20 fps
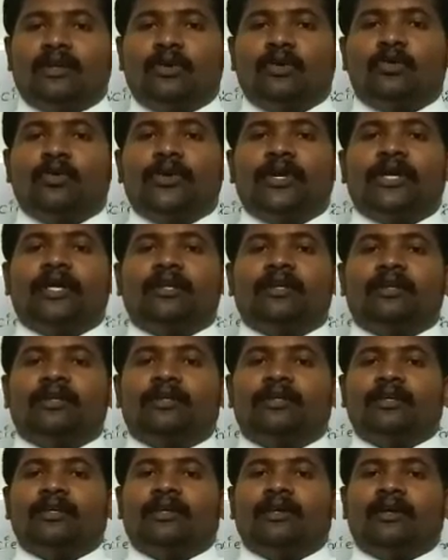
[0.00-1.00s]
going,
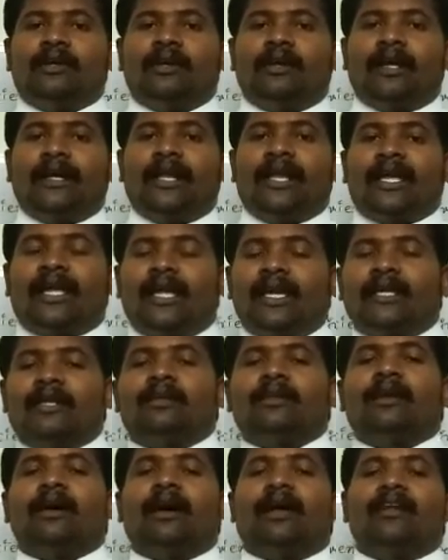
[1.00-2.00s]
and
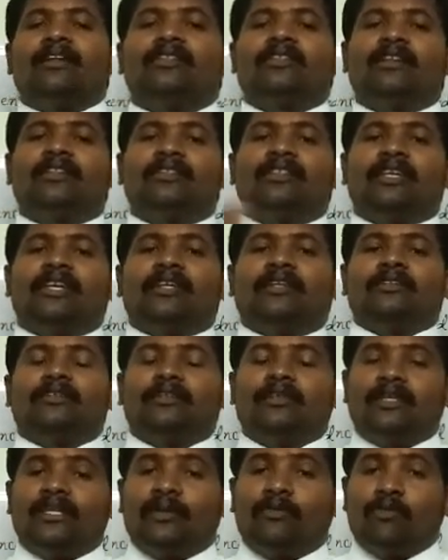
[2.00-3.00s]
again another thing
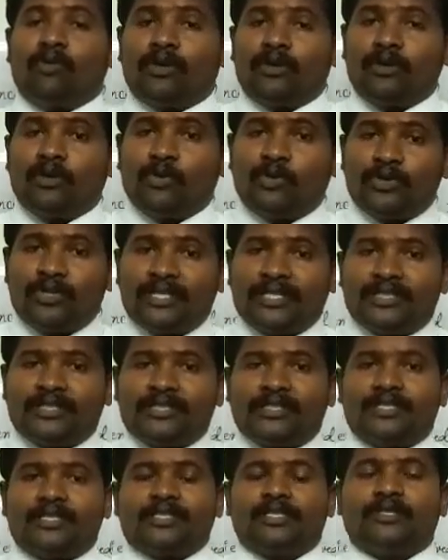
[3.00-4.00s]
they were
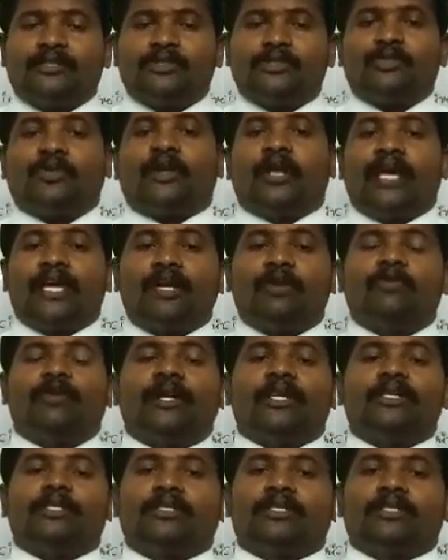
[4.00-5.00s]
noticed. So
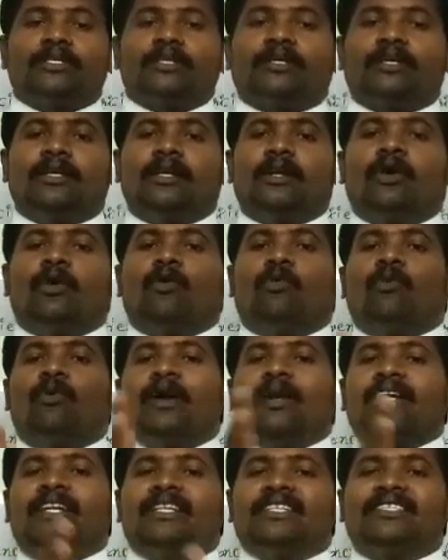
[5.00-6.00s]
likewise,
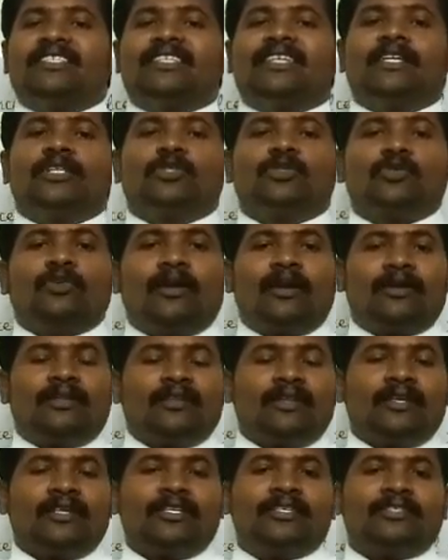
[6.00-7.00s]
one incident to
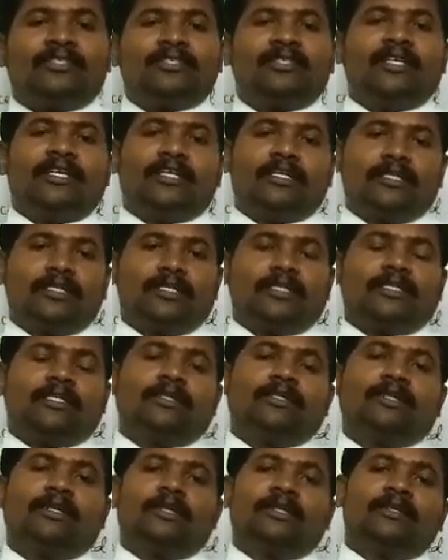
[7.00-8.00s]
another incident,
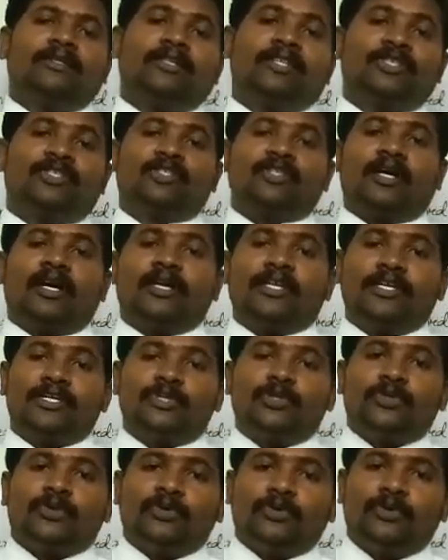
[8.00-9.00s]
they
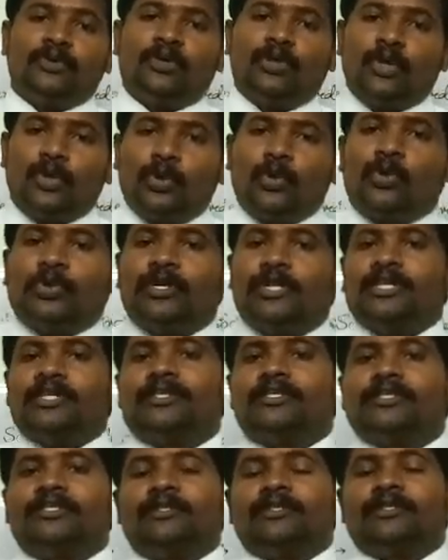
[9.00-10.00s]
started to
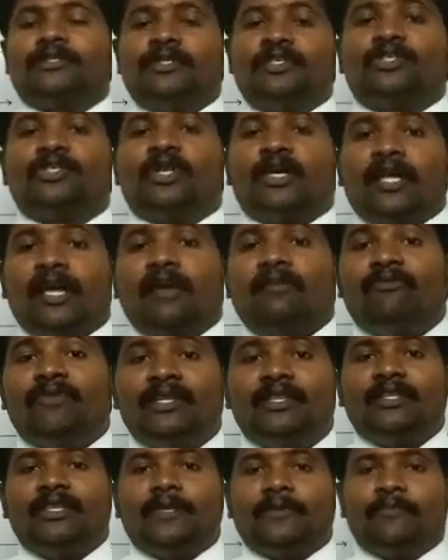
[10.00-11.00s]
notice each and
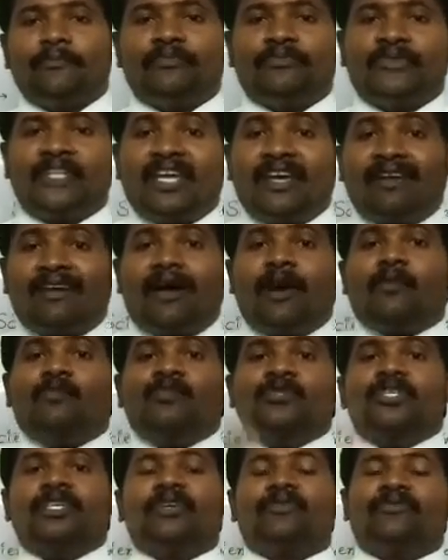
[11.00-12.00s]
everything. They are
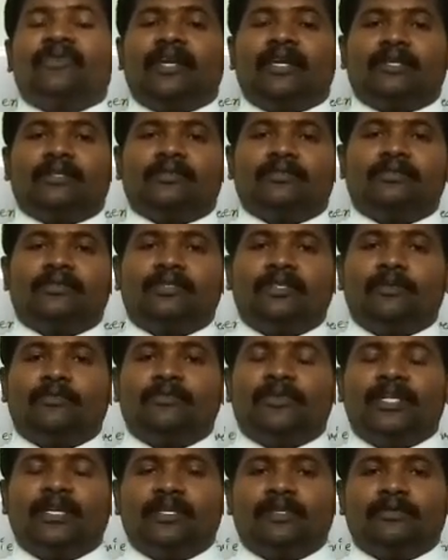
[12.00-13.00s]
observing
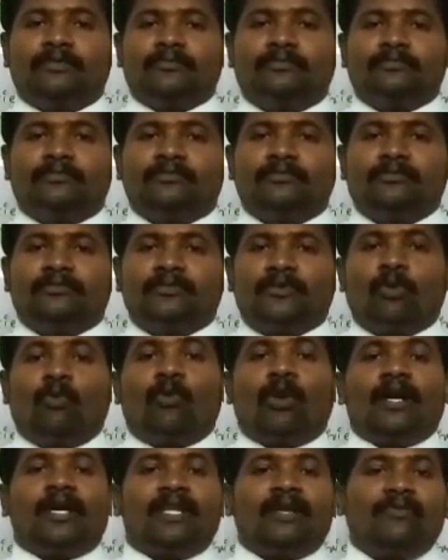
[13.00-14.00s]
something.
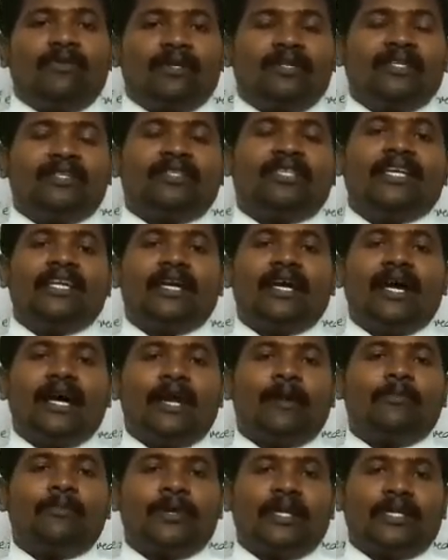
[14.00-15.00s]
Whatever the thing
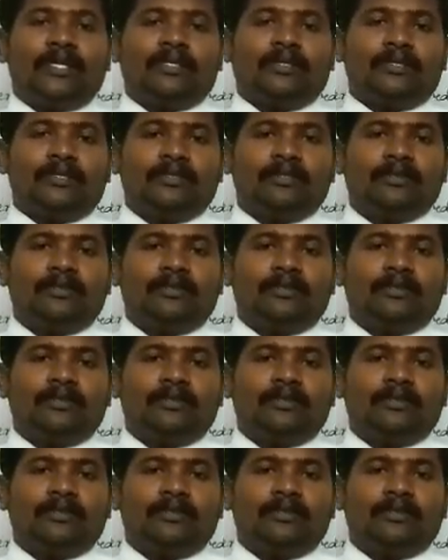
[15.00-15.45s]
happened,